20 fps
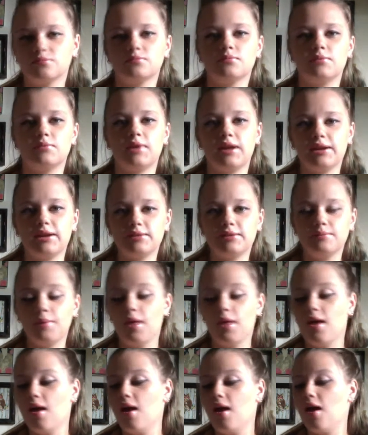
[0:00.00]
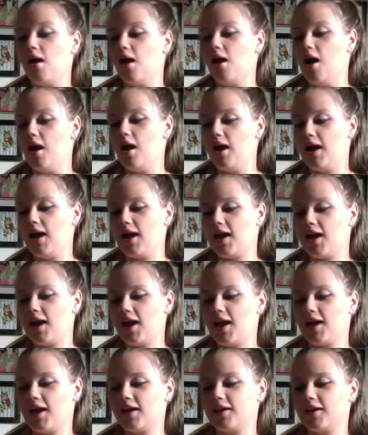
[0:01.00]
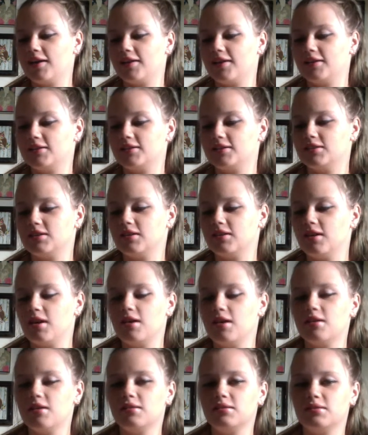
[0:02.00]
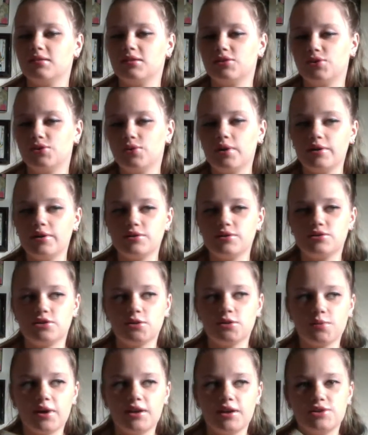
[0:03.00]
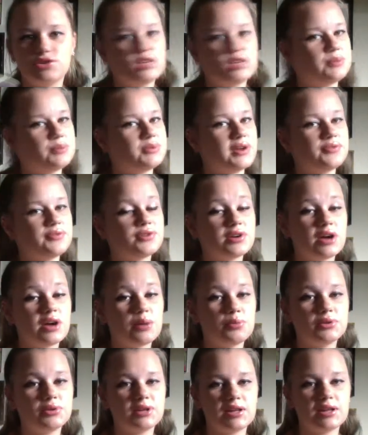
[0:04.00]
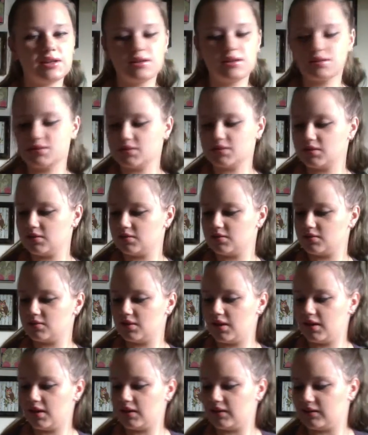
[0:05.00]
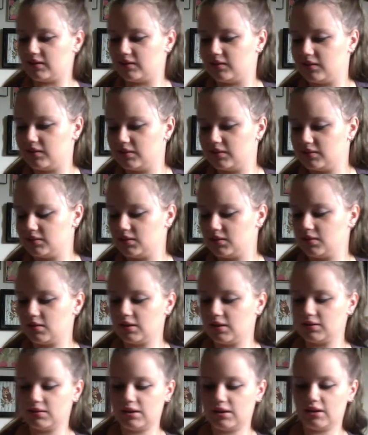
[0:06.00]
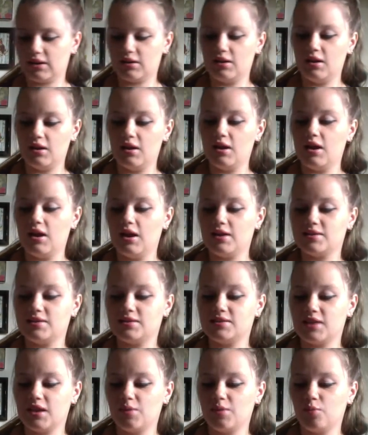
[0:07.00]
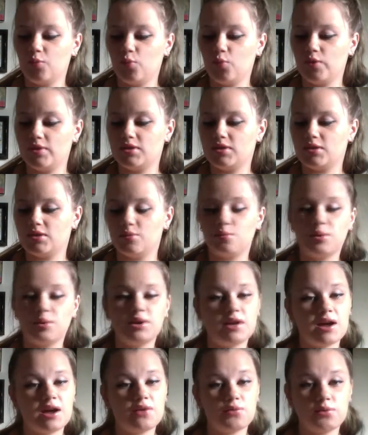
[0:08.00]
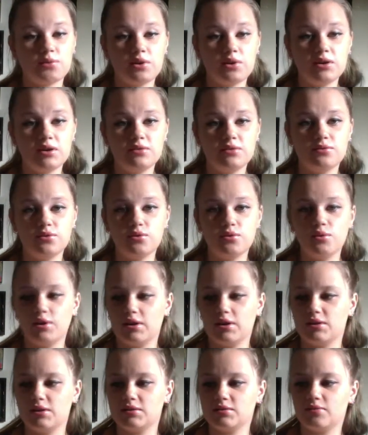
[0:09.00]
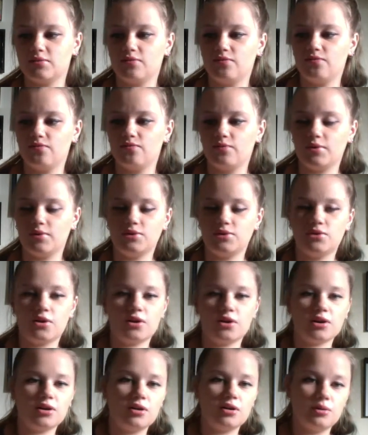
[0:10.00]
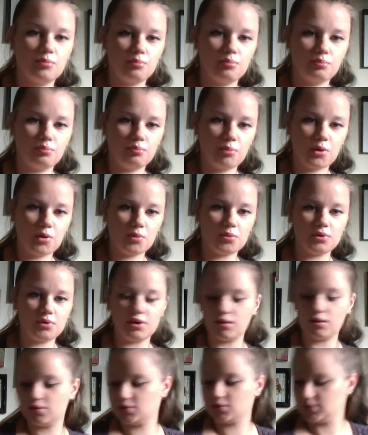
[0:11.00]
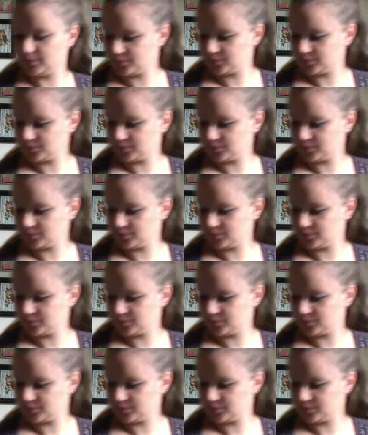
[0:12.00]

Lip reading: line. And the Do Not Disturb kind of chipped after a couple days, and I didn't like that. Same with the Midnight Rendezvous. It is a dark purple color.